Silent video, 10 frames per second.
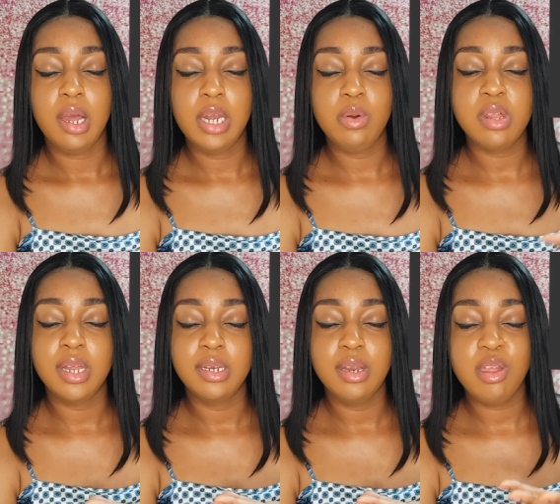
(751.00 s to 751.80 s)
And it was
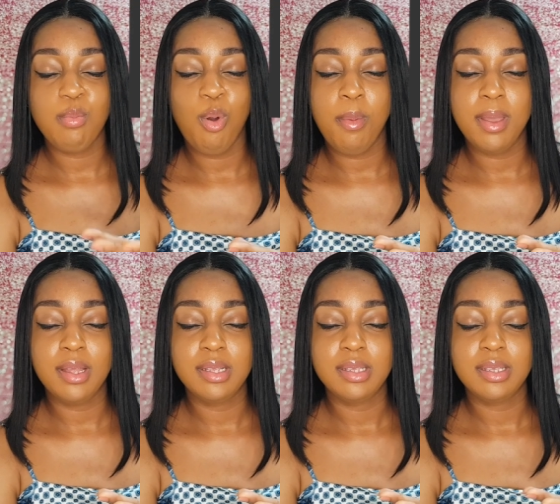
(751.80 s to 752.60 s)
at this
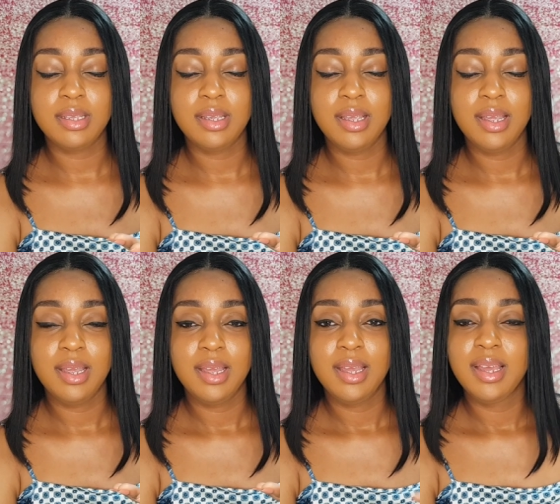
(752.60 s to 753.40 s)
moment
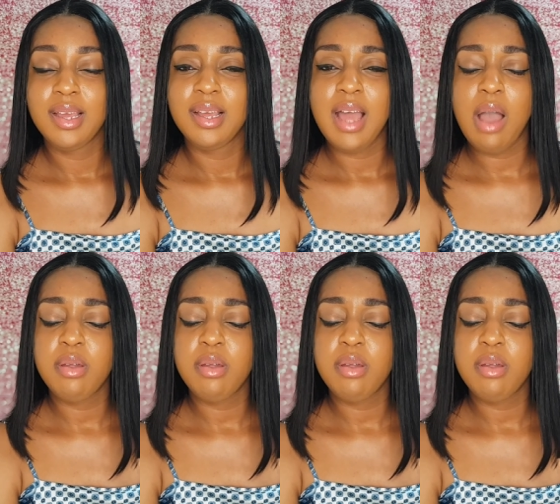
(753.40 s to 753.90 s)
I